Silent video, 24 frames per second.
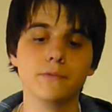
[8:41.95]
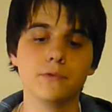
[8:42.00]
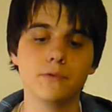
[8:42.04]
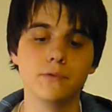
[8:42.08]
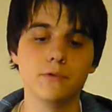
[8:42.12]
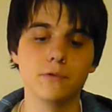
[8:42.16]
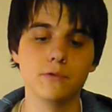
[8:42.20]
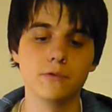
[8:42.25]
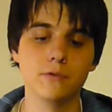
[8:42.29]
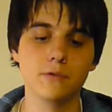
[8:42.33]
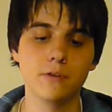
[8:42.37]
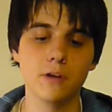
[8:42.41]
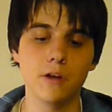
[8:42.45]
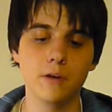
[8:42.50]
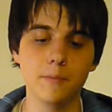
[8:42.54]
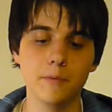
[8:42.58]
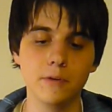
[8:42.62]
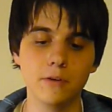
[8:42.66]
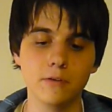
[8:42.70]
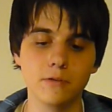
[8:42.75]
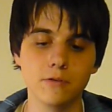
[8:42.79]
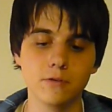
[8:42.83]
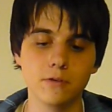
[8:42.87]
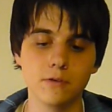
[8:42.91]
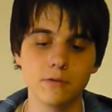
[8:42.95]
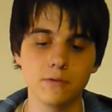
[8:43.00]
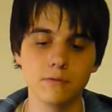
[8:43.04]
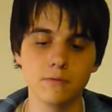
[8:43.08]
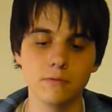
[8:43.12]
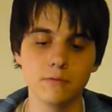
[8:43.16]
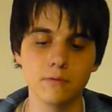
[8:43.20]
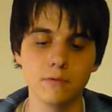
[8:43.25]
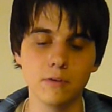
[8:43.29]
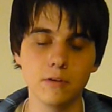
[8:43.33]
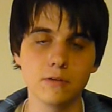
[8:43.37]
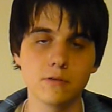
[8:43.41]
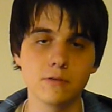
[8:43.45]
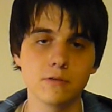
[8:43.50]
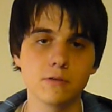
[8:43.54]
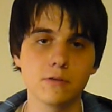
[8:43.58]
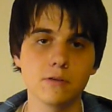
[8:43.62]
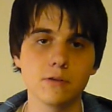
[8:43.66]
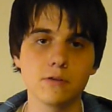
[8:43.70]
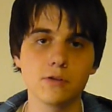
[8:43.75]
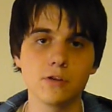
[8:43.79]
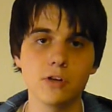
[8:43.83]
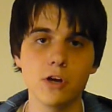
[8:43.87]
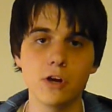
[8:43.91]
Just tell me. Let's
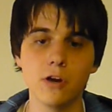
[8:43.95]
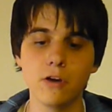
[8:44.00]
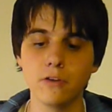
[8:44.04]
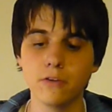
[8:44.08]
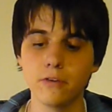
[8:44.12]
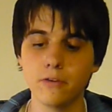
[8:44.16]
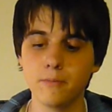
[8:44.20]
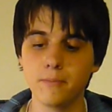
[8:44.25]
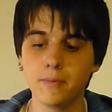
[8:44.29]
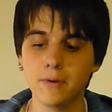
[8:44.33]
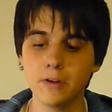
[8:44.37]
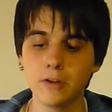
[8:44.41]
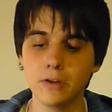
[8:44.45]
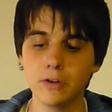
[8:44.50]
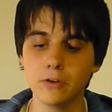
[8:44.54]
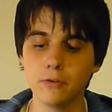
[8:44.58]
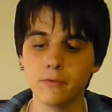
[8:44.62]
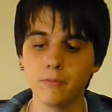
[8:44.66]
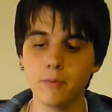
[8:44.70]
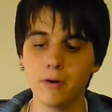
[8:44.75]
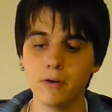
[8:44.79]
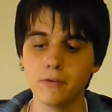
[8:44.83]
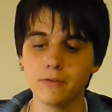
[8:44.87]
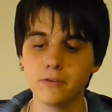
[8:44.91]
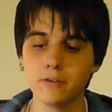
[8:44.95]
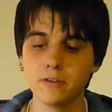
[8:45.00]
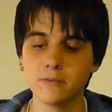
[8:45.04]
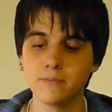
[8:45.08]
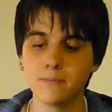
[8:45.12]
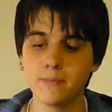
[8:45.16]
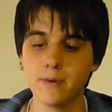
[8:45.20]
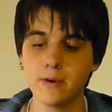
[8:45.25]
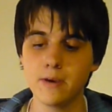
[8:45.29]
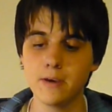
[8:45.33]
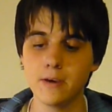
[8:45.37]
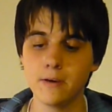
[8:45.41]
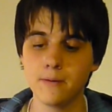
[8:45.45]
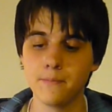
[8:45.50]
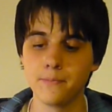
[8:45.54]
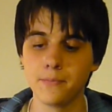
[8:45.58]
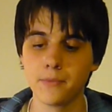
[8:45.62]
share the opinion about this beer.